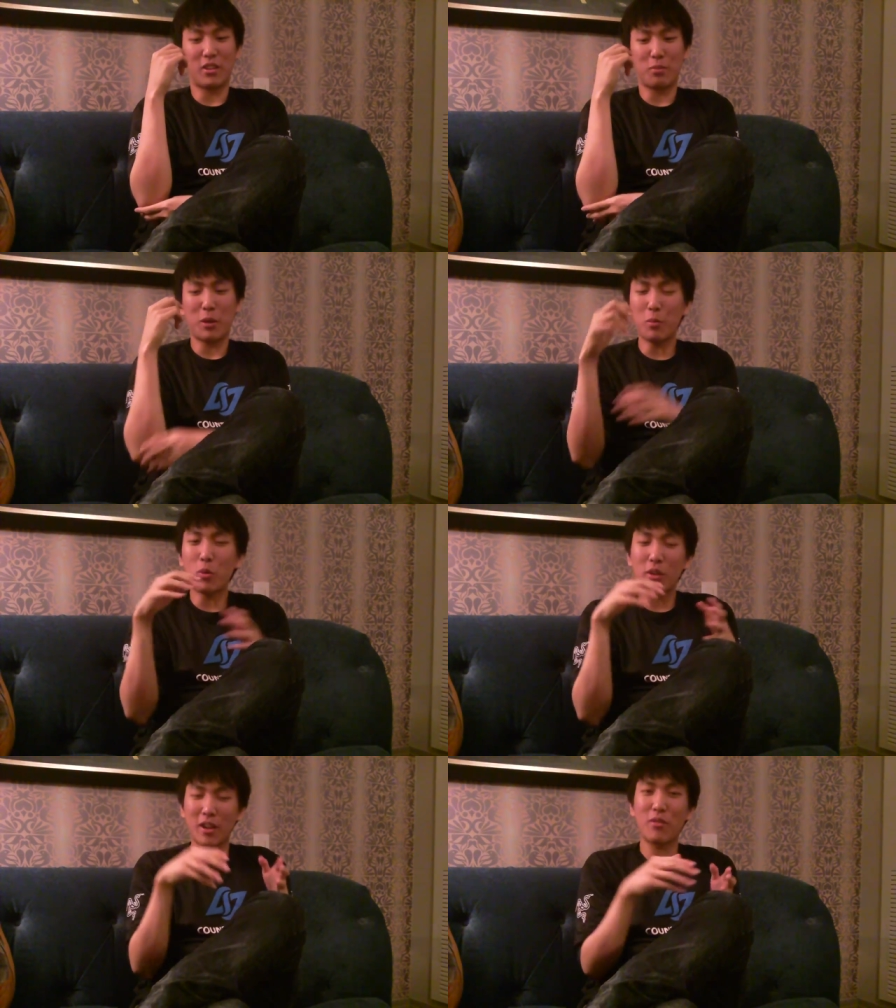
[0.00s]
People
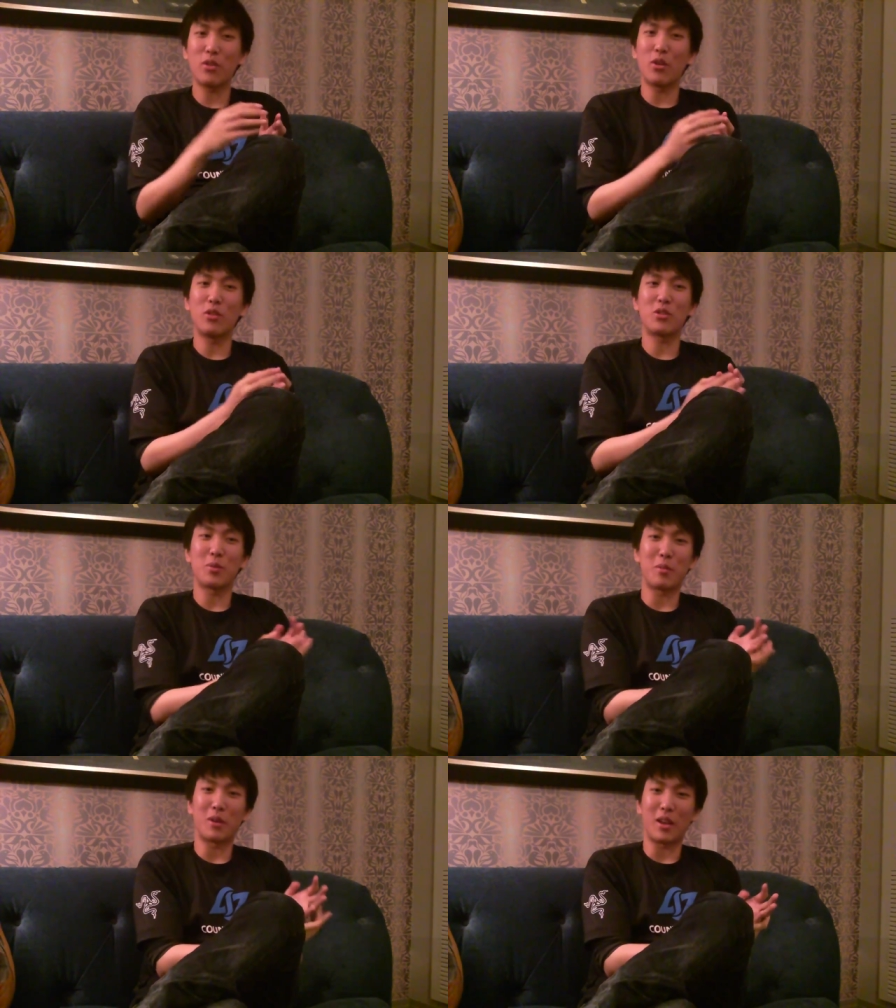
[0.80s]
would never notice
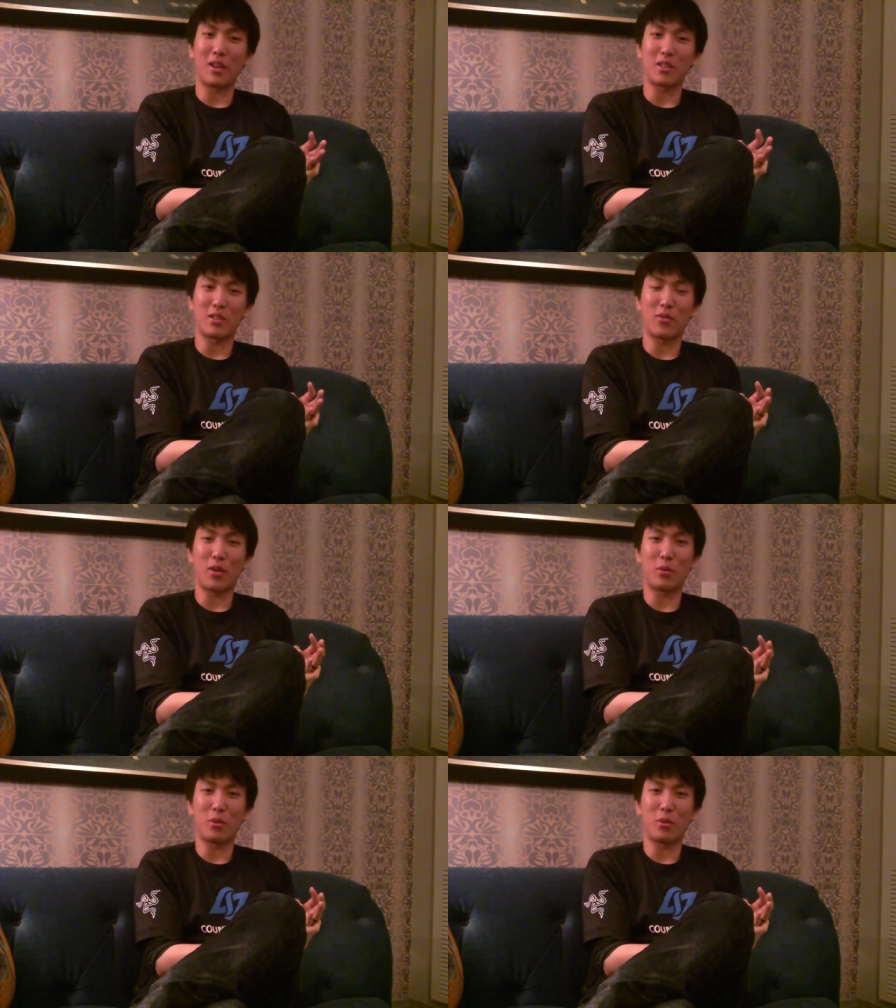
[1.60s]
my mechanics if I